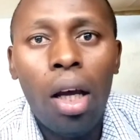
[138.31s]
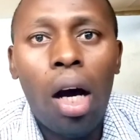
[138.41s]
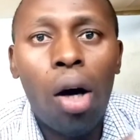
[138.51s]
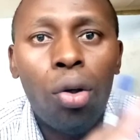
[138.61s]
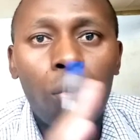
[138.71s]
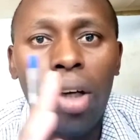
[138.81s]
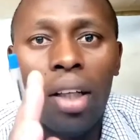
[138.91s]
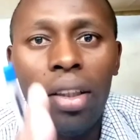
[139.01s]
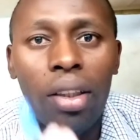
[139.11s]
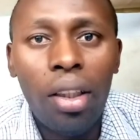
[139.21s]
how you
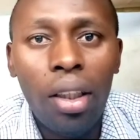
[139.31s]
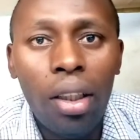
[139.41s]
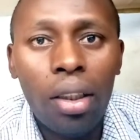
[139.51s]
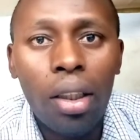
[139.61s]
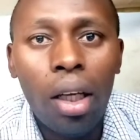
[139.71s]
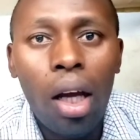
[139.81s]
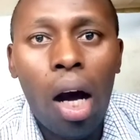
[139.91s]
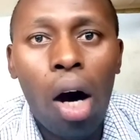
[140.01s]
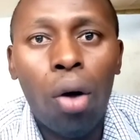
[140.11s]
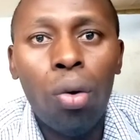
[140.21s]
can treat,
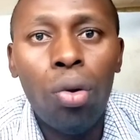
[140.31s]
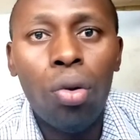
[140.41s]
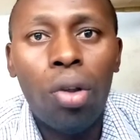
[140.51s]
how you